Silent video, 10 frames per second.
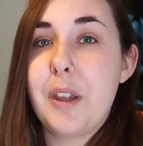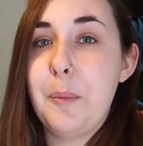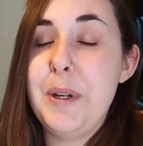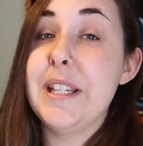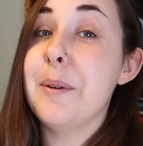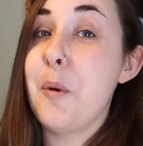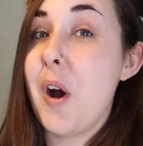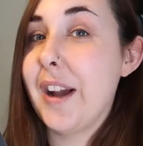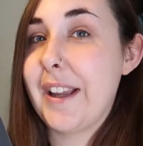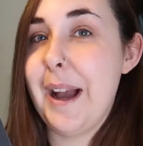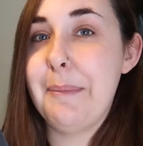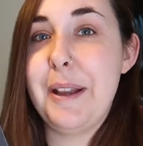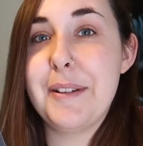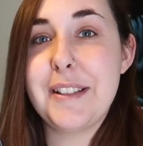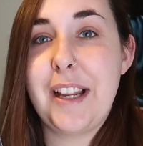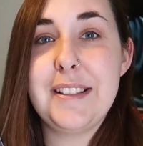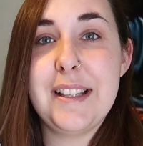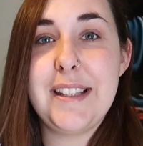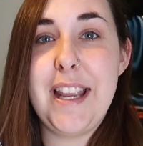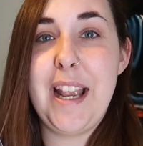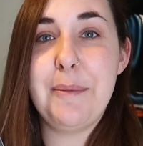we didn't work at, but it was nice to see,